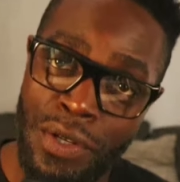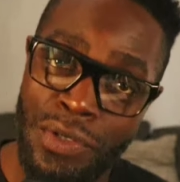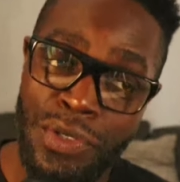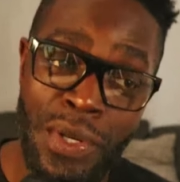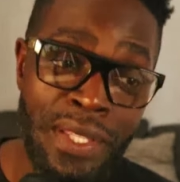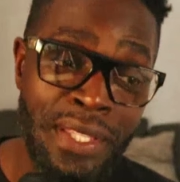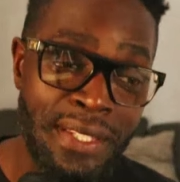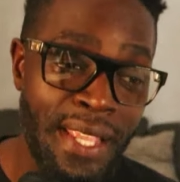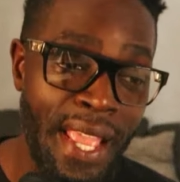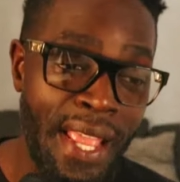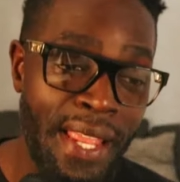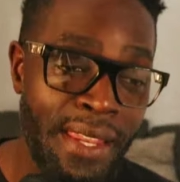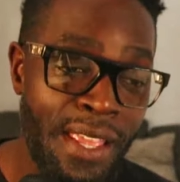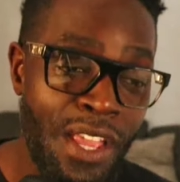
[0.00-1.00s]
So
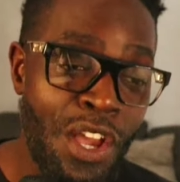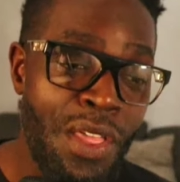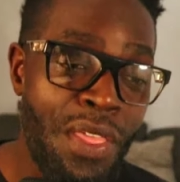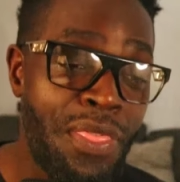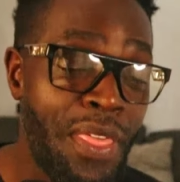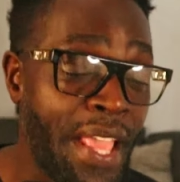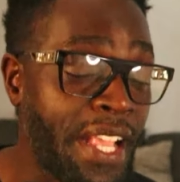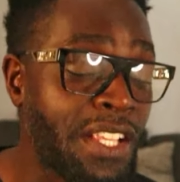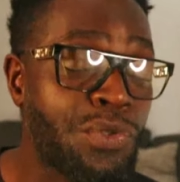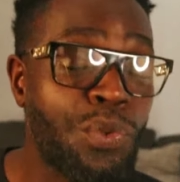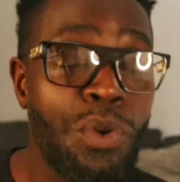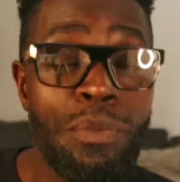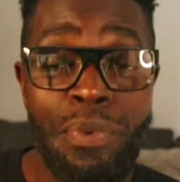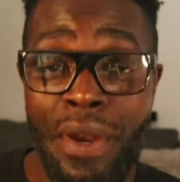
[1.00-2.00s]
understand, things
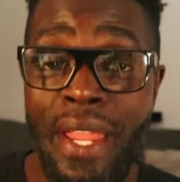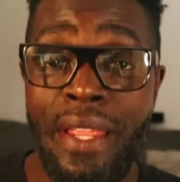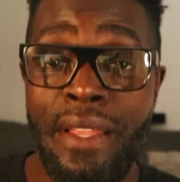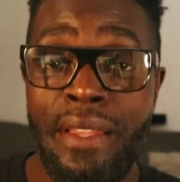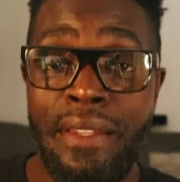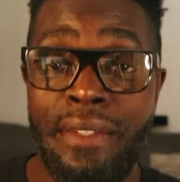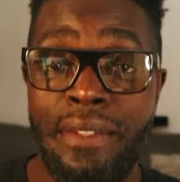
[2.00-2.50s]
will break.